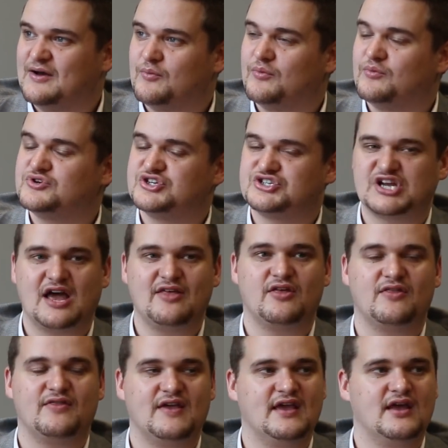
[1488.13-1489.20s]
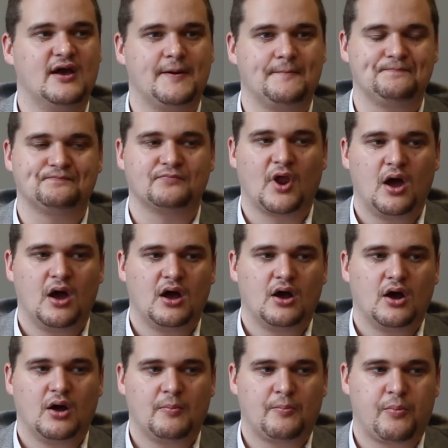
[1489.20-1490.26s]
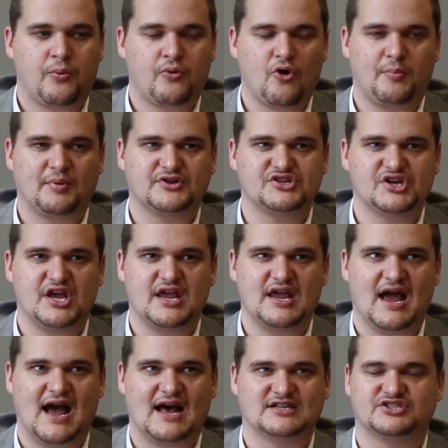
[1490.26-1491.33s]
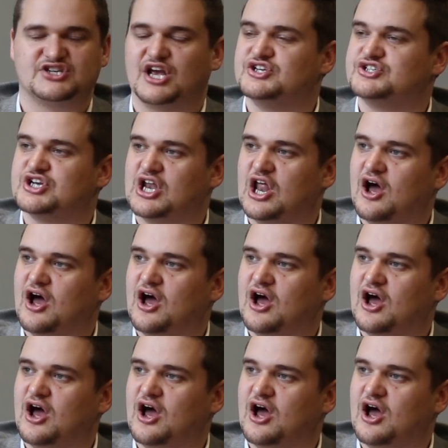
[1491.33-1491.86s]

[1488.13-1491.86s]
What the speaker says: Would you say that the property has changed your